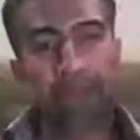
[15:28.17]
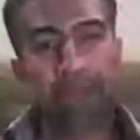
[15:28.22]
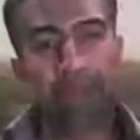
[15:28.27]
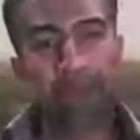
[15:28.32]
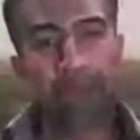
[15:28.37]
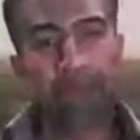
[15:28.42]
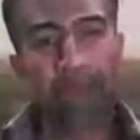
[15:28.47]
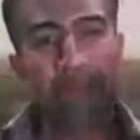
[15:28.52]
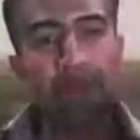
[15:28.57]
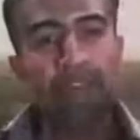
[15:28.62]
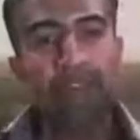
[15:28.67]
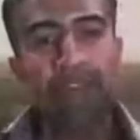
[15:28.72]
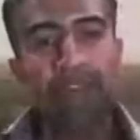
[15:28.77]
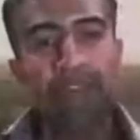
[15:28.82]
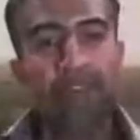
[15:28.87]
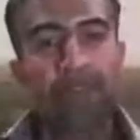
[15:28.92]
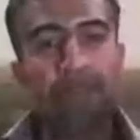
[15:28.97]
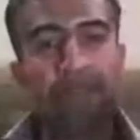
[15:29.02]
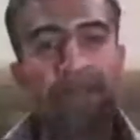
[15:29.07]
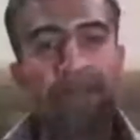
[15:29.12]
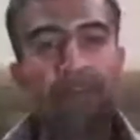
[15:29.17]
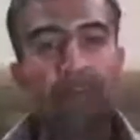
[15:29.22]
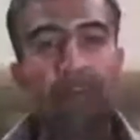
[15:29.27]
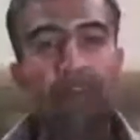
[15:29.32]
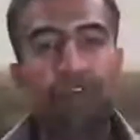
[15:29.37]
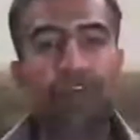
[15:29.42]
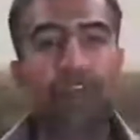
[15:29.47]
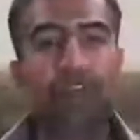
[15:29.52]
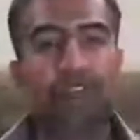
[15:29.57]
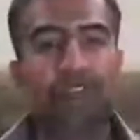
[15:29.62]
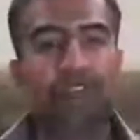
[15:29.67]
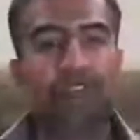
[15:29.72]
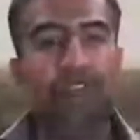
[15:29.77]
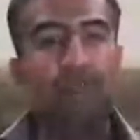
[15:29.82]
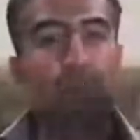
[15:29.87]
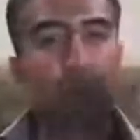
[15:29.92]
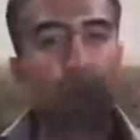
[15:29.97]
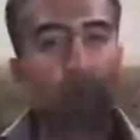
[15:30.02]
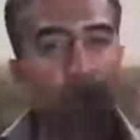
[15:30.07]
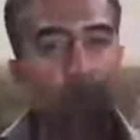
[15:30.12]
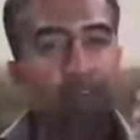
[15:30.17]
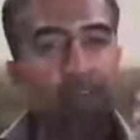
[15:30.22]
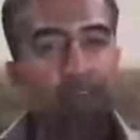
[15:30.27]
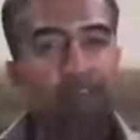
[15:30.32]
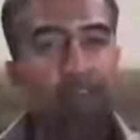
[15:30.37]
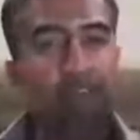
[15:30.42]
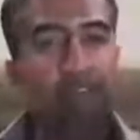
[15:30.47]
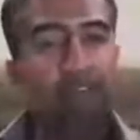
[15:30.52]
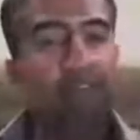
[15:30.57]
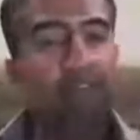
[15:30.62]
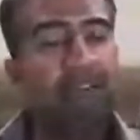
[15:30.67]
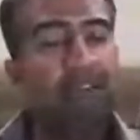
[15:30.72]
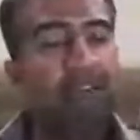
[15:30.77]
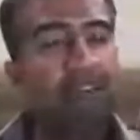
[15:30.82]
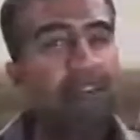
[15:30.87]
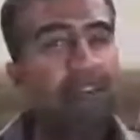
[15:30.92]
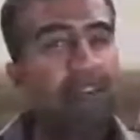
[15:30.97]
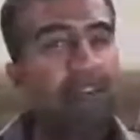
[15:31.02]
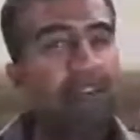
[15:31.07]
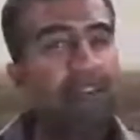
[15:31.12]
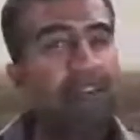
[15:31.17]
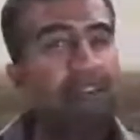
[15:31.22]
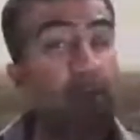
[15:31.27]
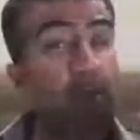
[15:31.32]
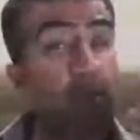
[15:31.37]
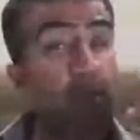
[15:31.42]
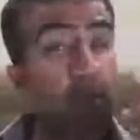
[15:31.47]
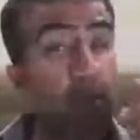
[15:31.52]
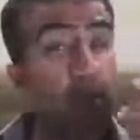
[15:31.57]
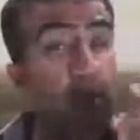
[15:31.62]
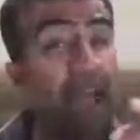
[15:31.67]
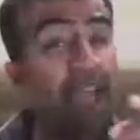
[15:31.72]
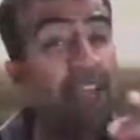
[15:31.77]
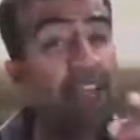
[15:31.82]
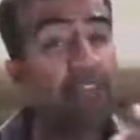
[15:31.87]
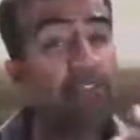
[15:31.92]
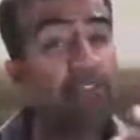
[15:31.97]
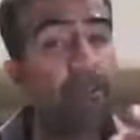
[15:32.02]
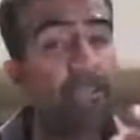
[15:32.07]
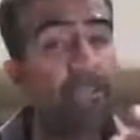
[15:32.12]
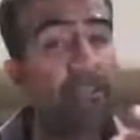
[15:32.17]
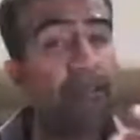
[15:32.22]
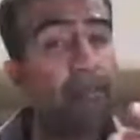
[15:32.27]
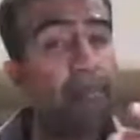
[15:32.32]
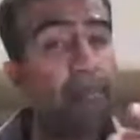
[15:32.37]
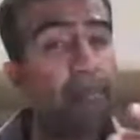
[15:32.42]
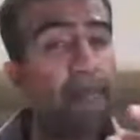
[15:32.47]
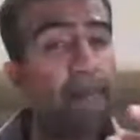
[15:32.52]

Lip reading: And we've looked at four triggers: the what trigger, the why trigger,